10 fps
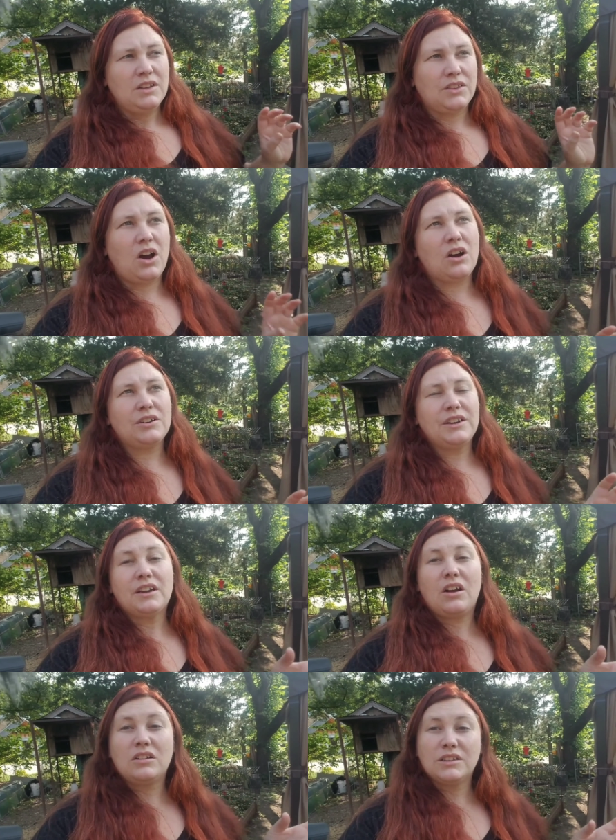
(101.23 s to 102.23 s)
The
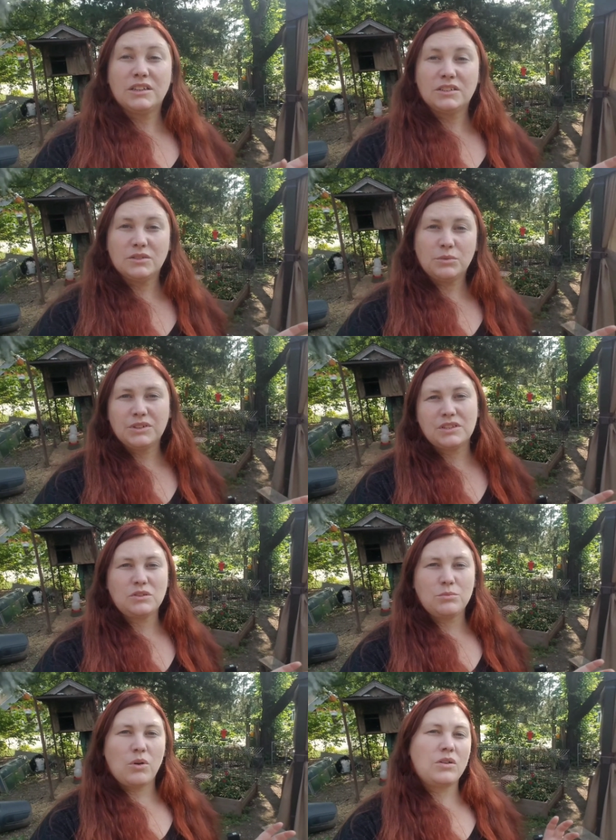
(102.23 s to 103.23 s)
hardneck garlic is the ones that
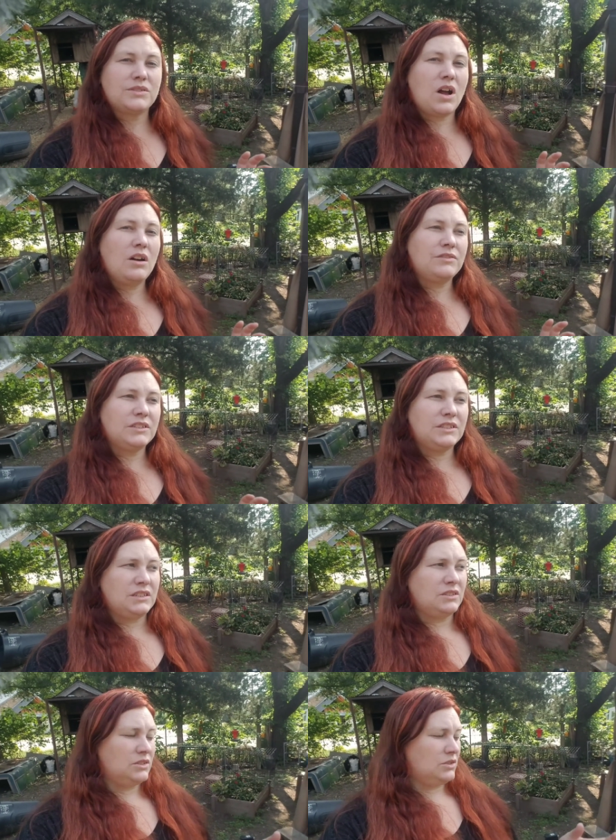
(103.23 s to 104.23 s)
you most often see
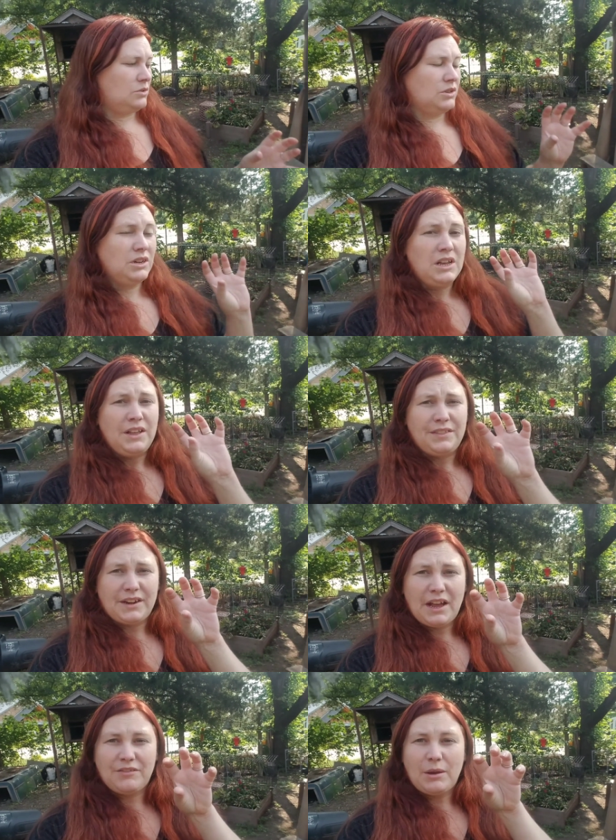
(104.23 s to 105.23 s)
in the store that
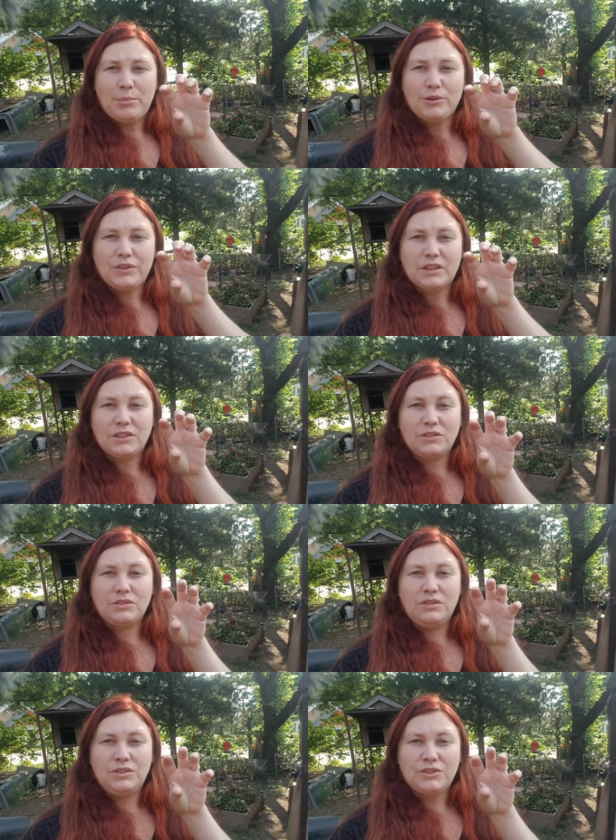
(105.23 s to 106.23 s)
have that perfect
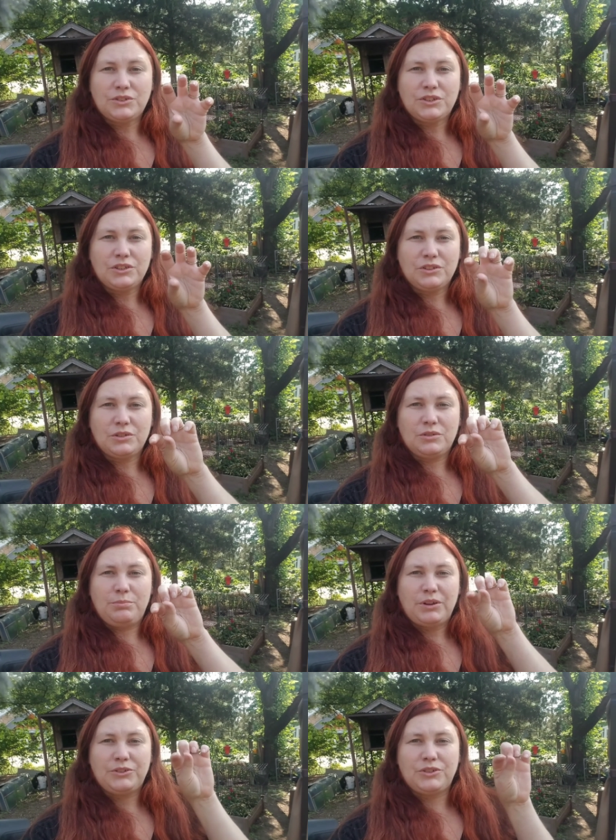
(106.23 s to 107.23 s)
little circular
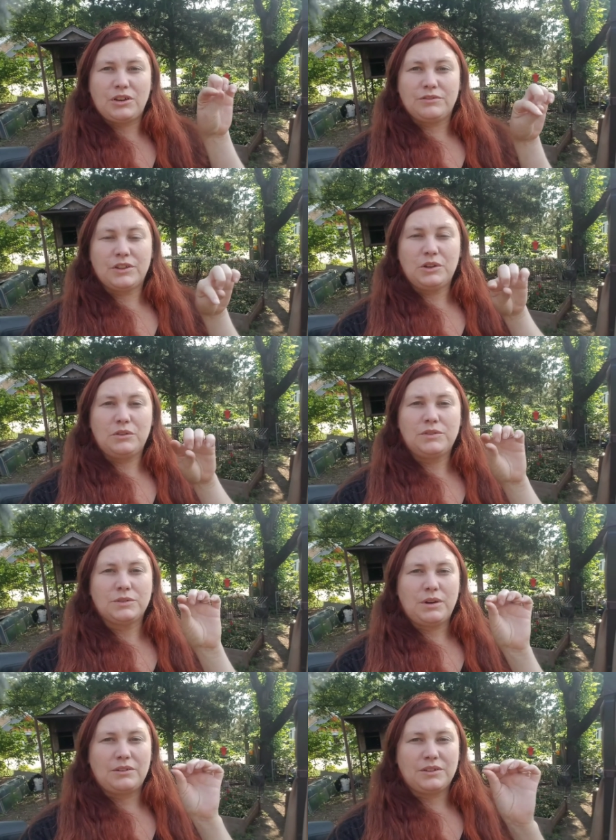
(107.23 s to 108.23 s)
bunch of cloves
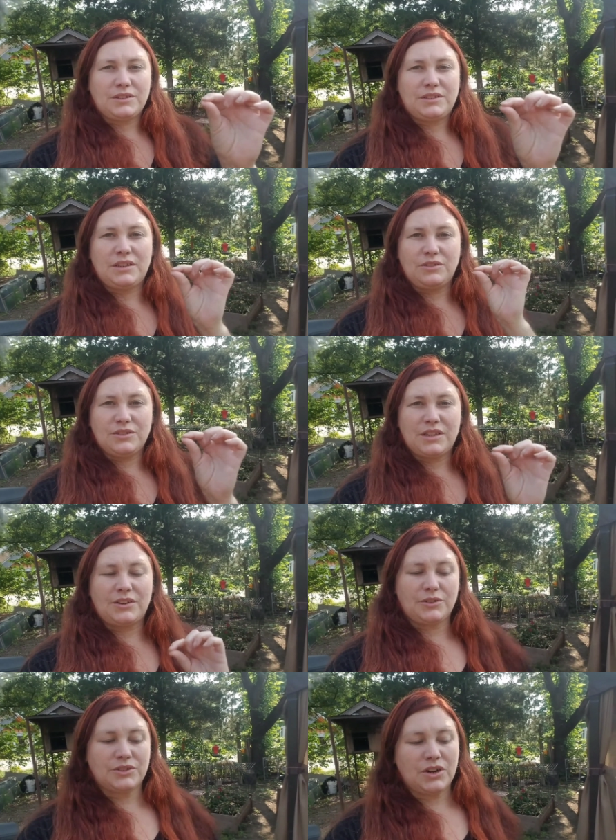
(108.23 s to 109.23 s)
around a single
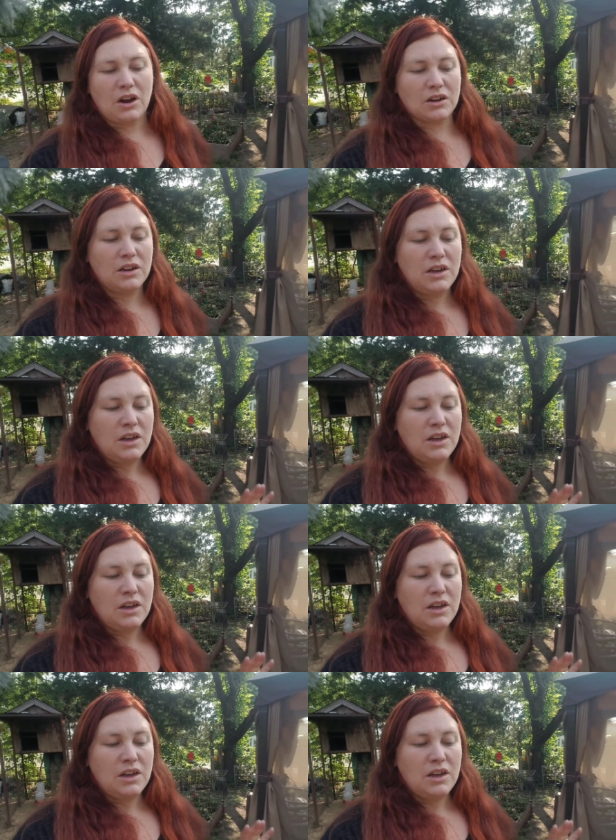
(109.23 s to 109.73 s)
center stalk.